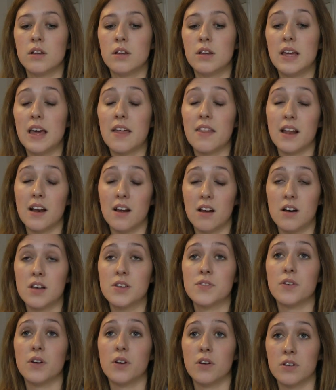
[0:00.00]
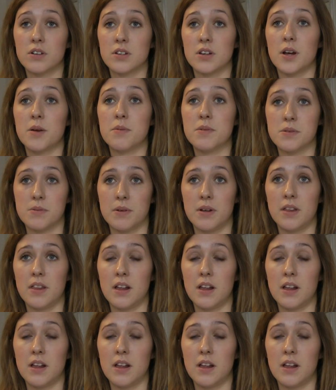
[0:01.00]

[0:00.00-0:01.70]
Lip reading: yeah, they last for a long time as well.